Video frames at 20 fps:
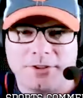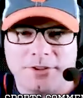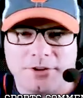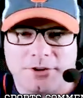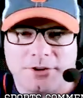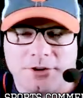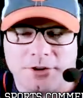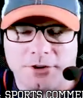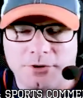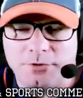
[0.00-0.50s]
did
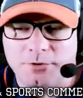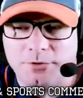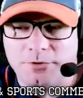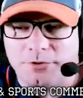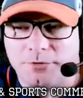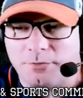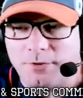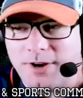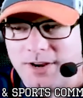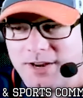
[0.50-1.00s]
the
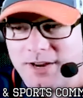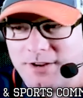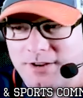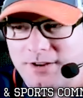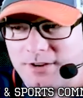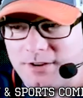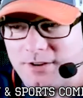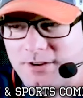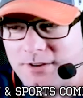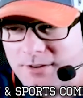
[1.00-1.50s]
2-3
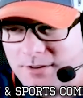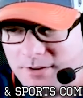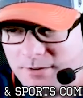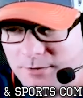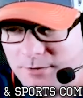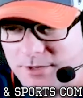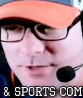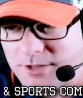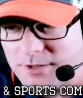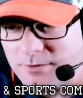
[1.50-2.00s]

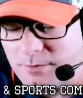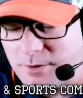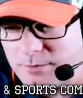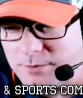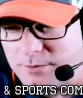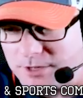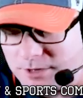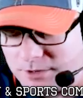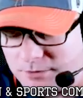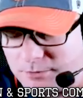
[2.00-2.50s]
what
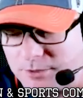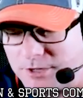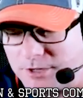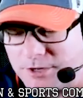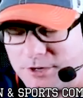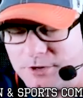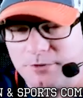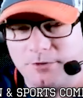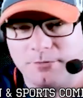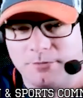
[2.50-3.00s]
was it? It was a
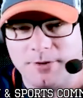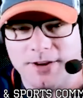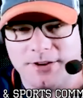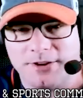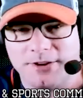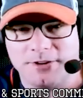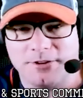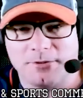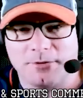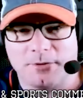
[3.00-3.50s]
2-3-2.
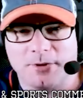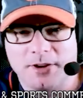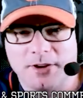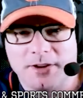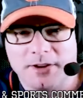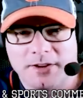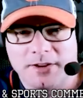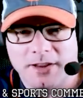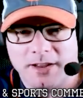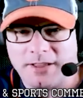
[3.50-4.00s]
It
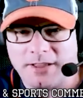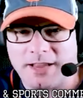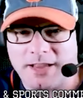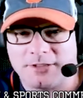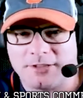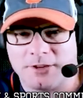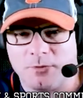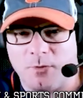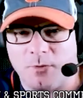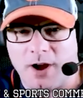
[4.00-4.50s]

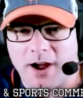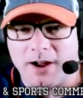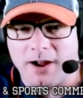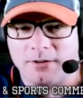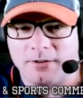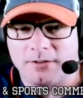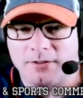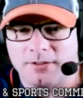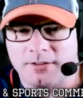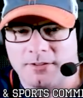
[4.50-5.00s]
lasted a
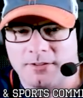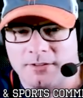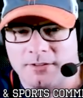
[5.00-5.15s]
while.